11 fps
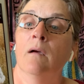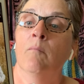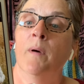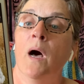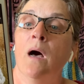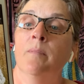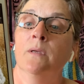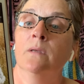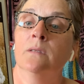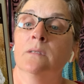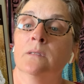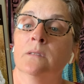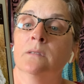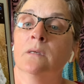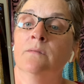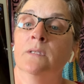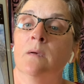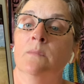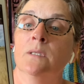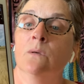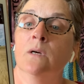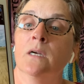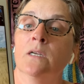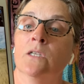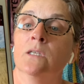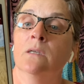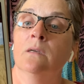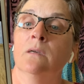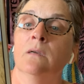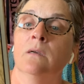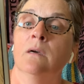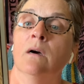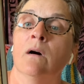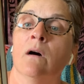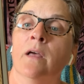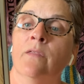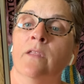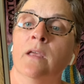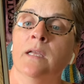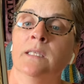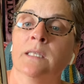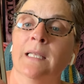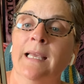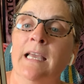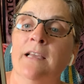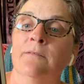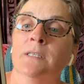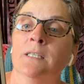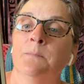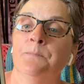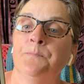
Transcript: baubles of some sort on the sleeves.